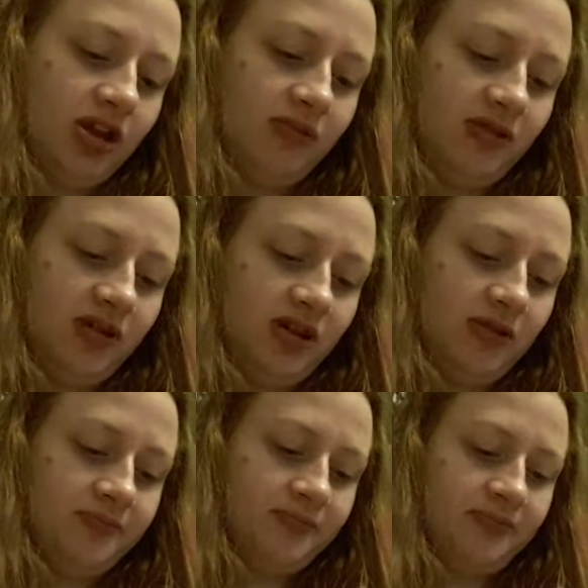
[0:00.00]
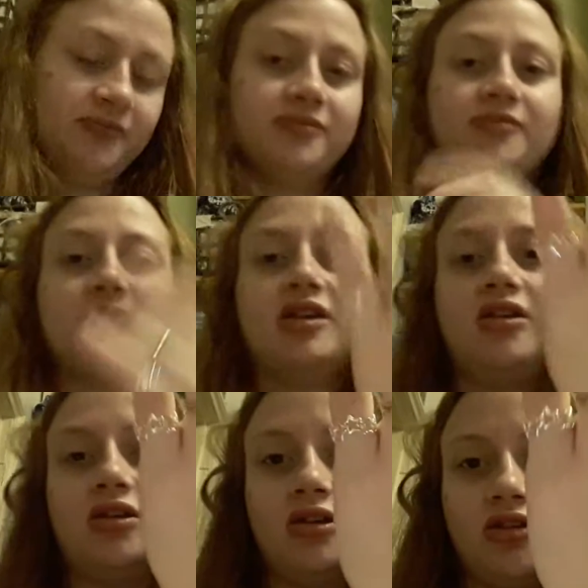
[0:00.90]
came today.
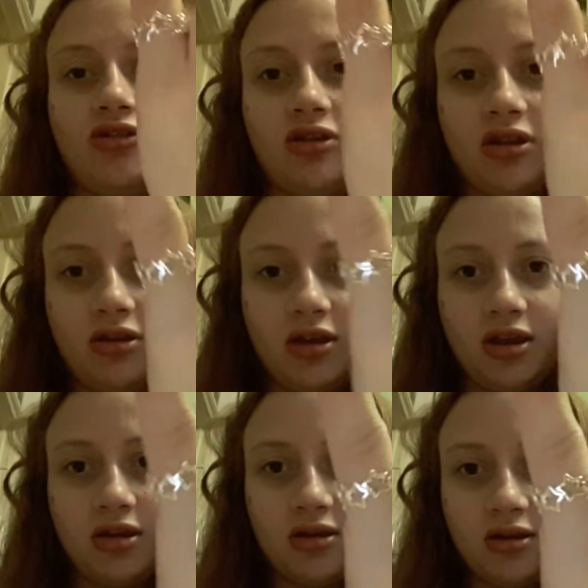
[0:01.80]
I'll show you here.